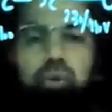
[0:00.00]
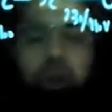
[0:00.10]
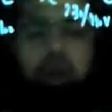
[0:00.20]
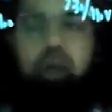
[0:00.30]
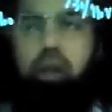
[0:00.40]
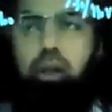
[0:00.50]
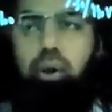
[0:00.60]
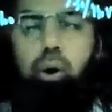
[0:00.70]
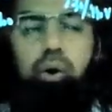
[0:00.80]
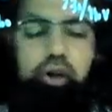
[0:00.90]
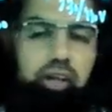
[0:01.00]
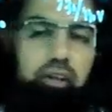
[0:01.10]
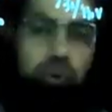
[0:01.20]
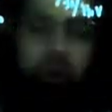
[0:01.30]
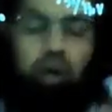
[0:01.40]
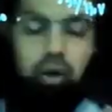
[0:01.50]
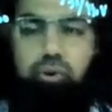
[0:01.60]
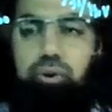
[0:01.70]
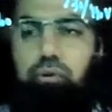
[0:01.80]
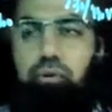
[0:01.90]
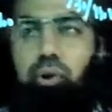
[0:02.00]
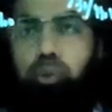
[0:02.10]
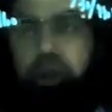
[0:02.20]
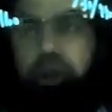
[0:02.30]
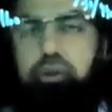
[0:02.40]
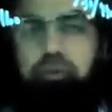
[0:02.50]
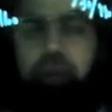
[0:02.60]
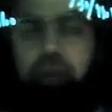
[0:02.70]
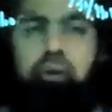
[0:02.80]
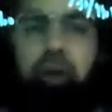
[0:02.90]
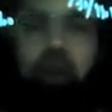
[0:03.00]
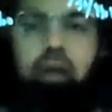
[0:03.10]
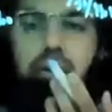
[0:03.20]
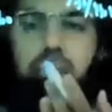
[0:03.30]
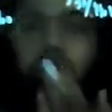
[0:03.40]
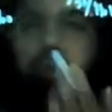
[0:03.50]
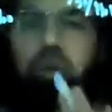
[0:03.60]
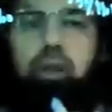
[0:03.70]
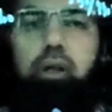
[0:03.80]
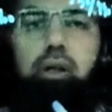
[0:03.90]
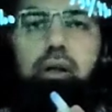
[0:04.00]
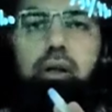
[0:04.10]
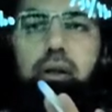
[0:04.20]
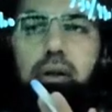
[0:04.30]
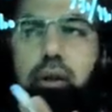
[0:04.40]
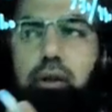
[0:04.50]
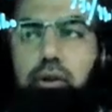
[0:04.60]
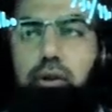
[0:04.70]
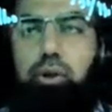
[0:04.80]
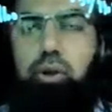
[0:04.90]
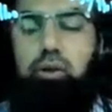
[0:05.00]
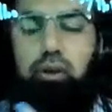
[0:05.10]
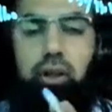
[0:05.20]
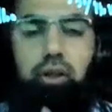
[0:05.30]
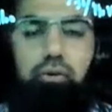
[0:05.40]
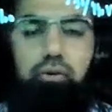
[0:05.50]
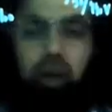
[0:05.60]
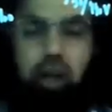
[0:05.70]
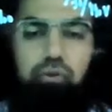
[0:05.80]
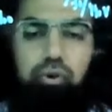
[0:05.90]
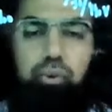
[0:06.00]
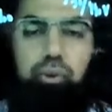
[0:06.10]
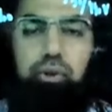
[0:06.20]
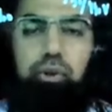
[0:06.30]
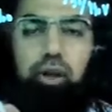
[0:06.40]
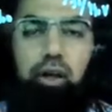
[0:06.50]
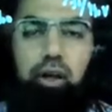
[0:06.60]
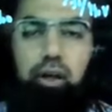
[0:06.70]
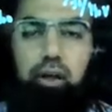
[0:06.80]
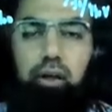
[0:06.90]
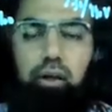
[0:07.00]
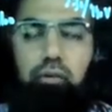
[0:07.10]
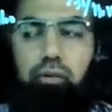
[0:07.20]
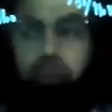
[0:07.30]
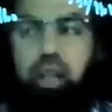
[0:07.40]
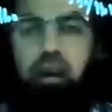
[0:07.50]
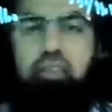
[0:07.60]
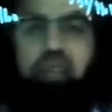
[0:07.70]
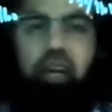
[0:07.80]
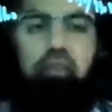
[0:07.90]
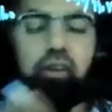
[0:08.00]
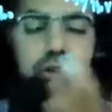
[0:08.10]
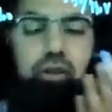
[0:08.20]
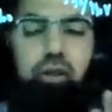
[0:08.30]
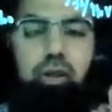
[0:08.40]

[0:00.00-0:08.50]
over long range, over thousands of kilometers. Fine. So using a series of transformers from 11 kVs